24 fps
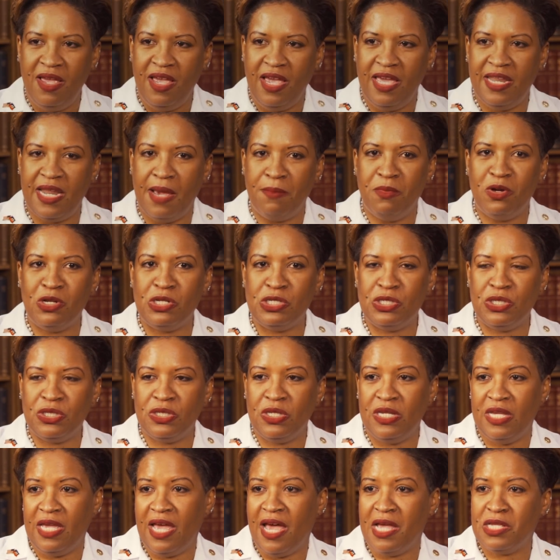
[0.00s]
and I'm also
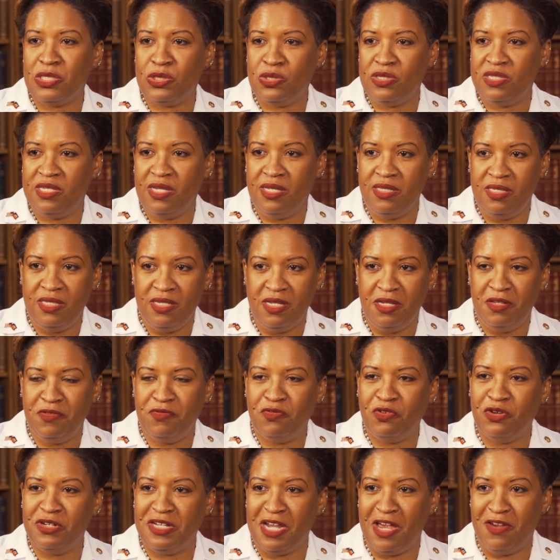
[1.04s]
the Associate Dean
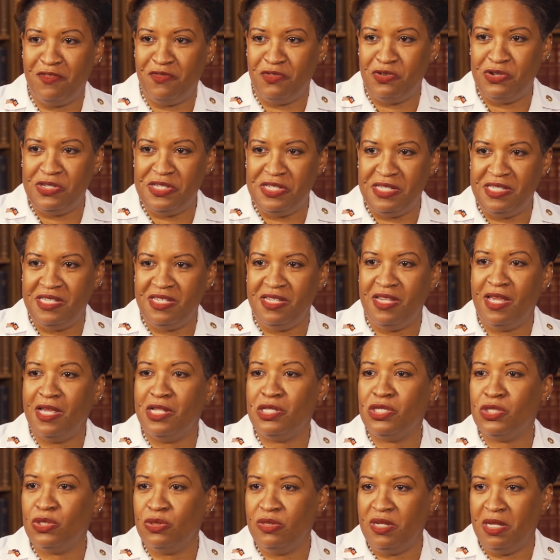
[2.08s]
for Diversity
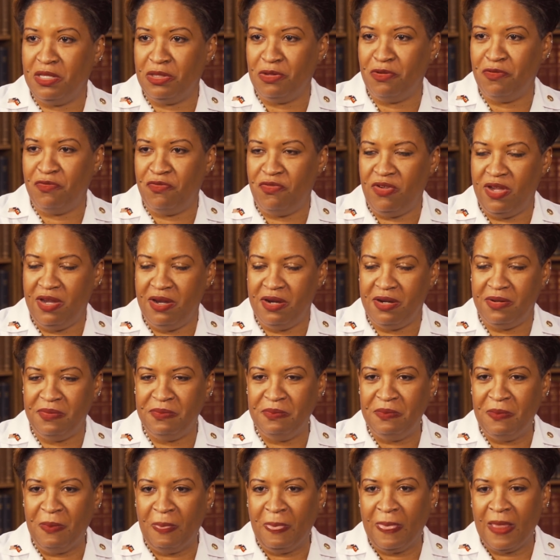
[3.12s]
and Student Affairs.
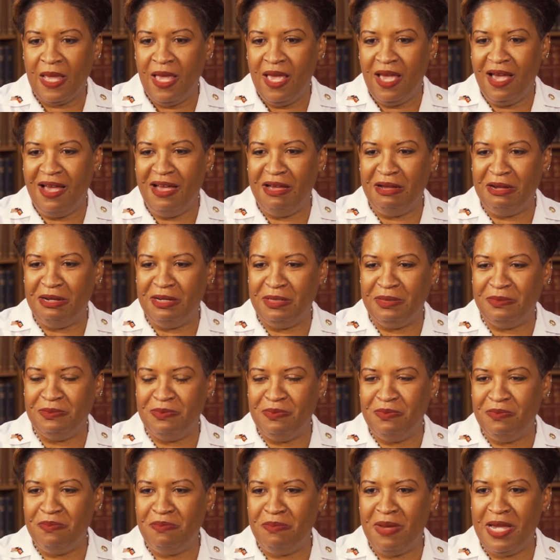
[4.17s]

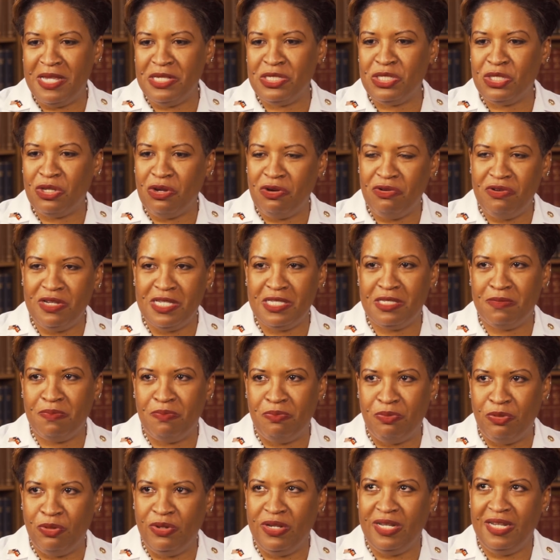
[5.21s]
My story is
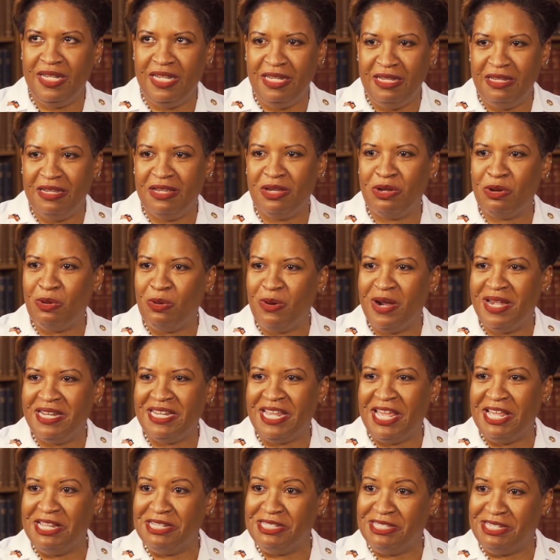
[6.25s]

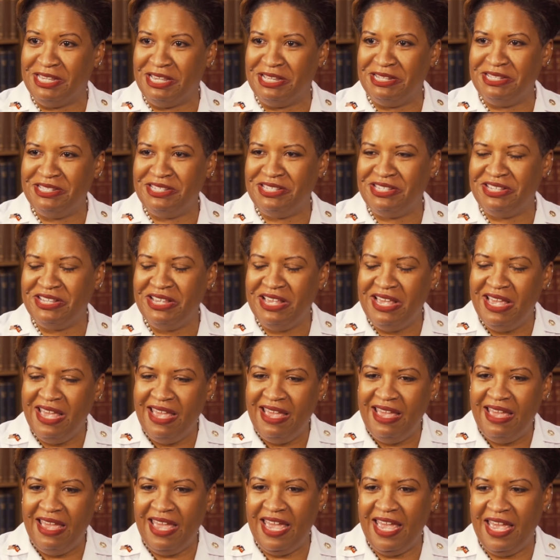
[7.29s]
quite intense,
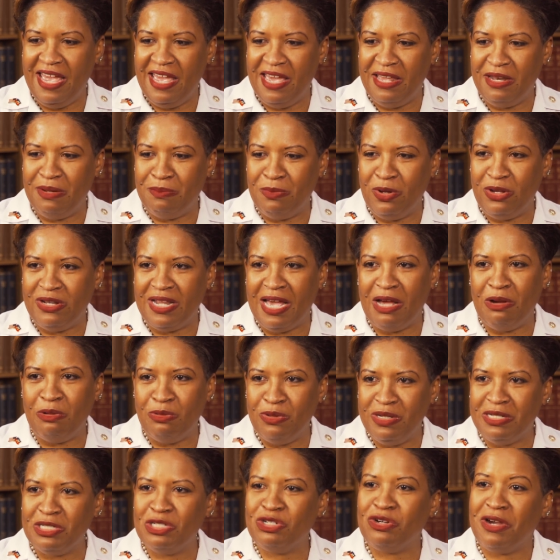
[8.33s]
but I
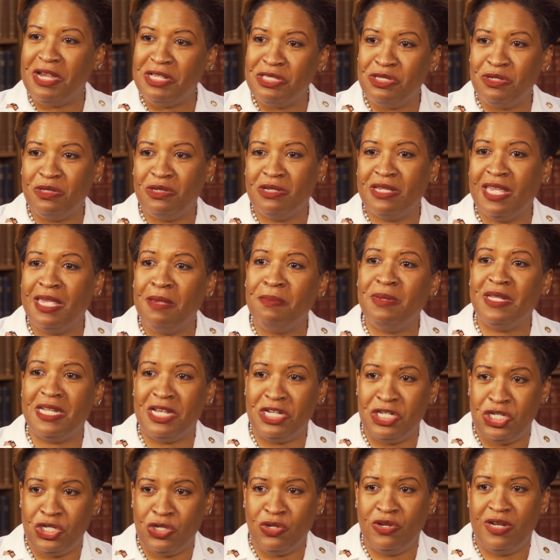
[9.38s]
will try to keep it
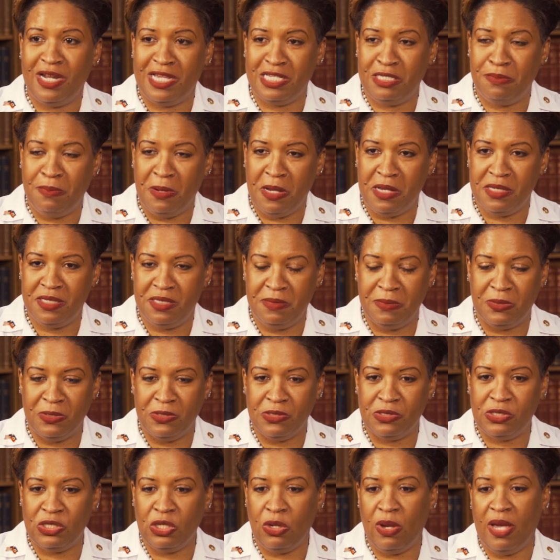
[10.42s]
as short as
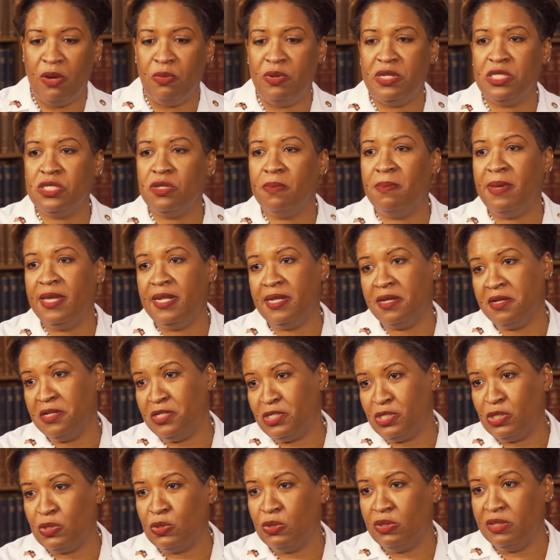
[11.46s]
possible. So I went to medical
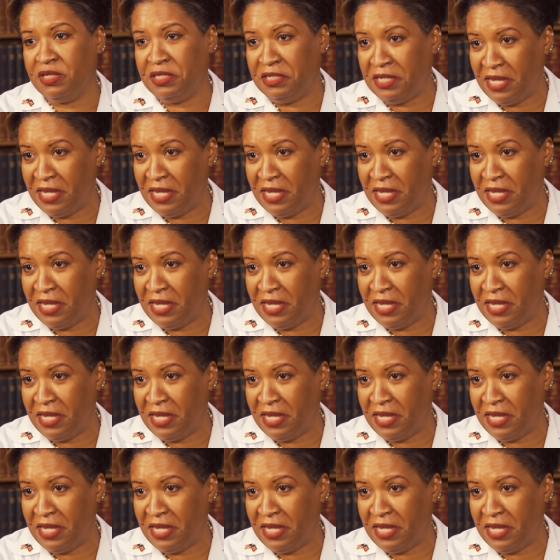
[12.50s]
school in